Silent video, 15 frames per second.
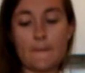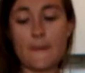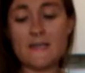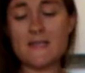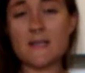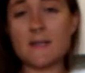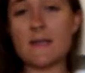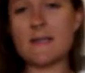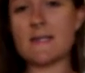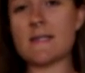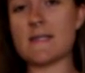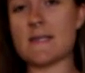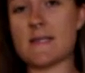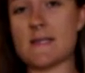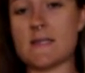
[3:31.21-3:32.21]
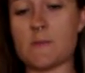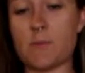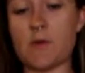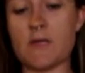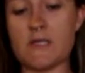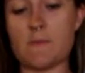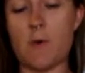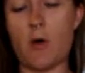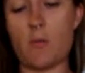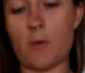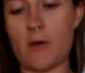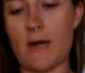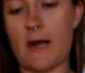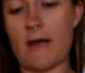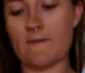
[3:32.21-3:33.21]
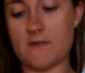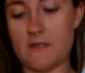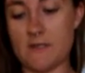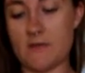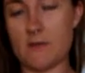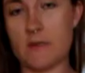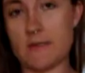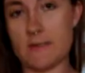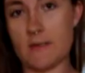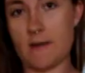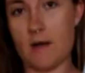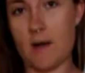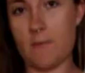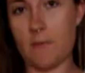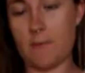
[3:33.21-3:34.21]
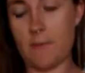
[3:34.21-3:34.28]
Basically, since this is pretty small, we're going to have to do this in a couple